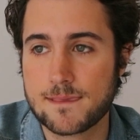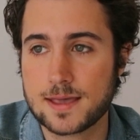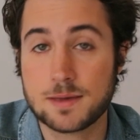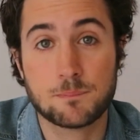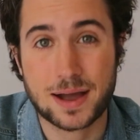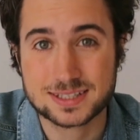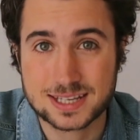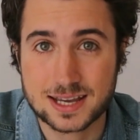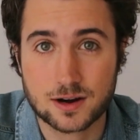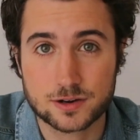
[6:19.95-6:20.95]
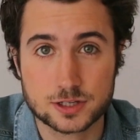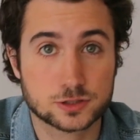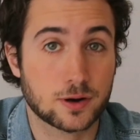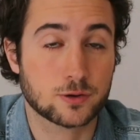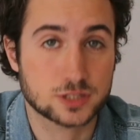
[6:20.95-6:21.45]
impacting our
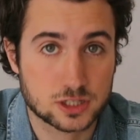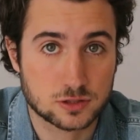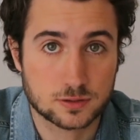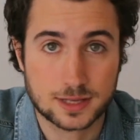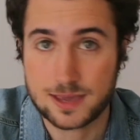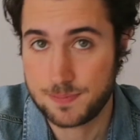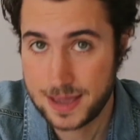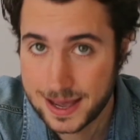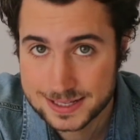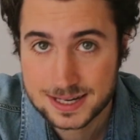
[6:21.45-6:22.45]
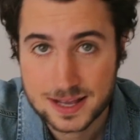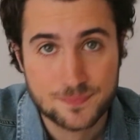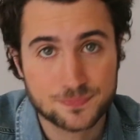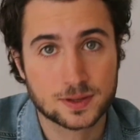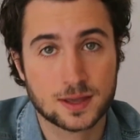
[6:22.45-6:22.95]
user acquisition KPIs.
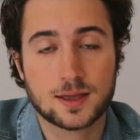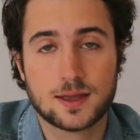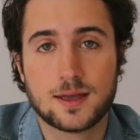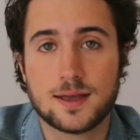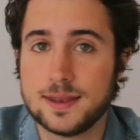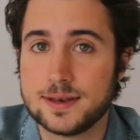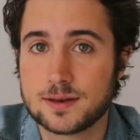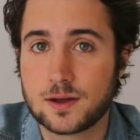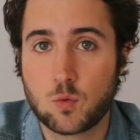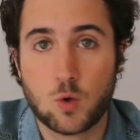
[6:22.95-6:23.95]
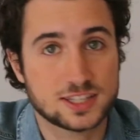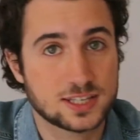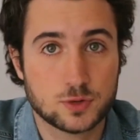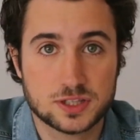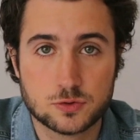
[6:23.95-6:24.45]
And what
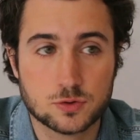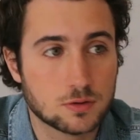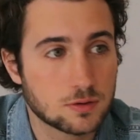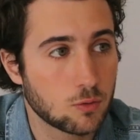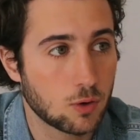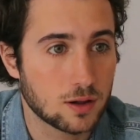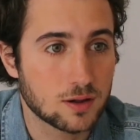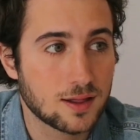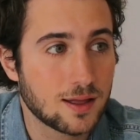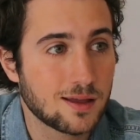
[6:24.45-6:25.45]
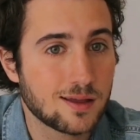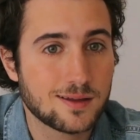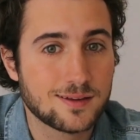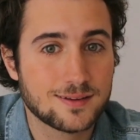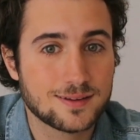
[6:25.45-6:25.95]
did we do? Well,
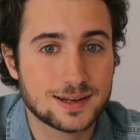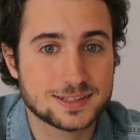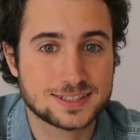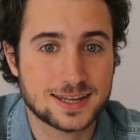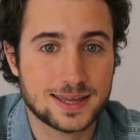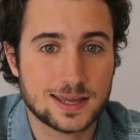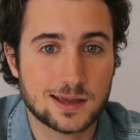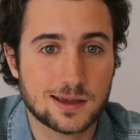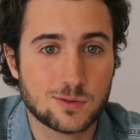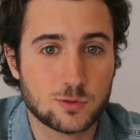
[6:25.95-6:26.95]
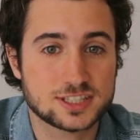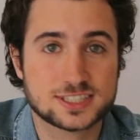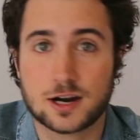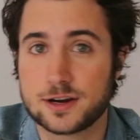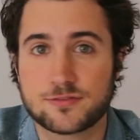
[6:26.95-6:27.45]
let's say we
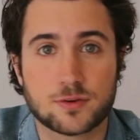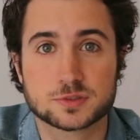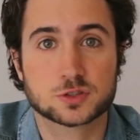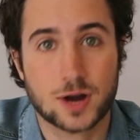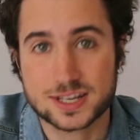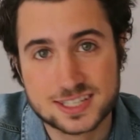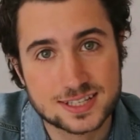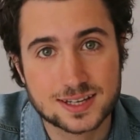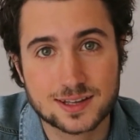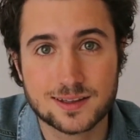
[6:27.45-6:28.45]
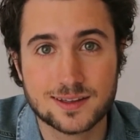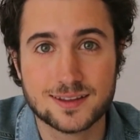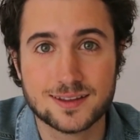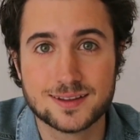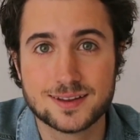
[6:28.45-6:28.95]
started from scratch.
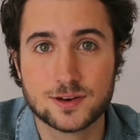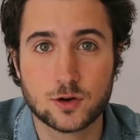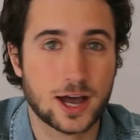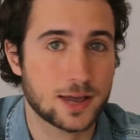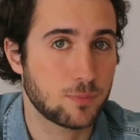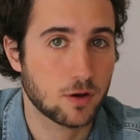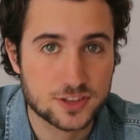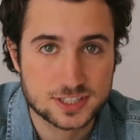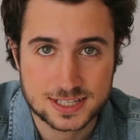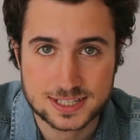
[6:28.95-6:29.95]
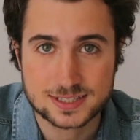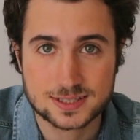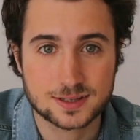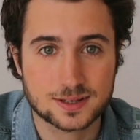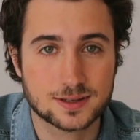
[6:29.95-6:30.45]
No hypothesis,
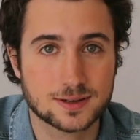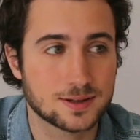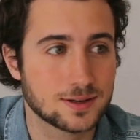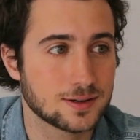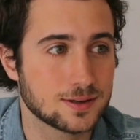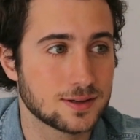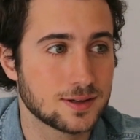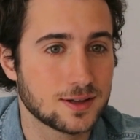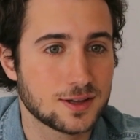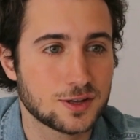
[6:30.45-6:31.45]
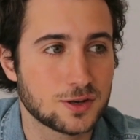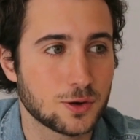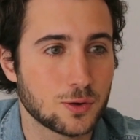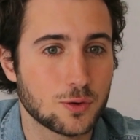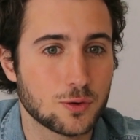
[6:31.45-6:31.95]

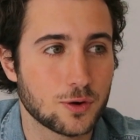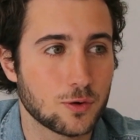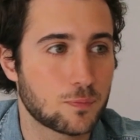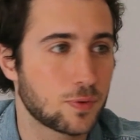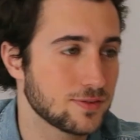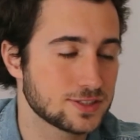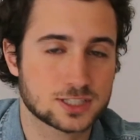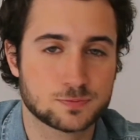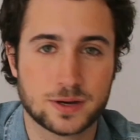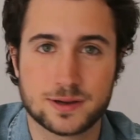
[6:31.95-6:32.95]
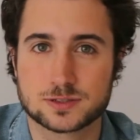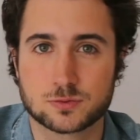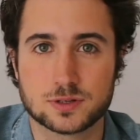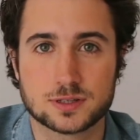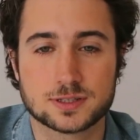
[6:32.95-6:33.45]
no previous experience
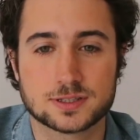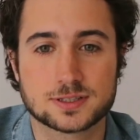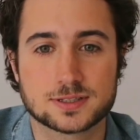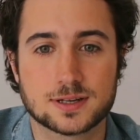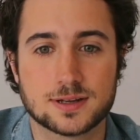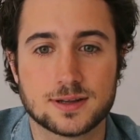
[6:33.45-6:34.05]
was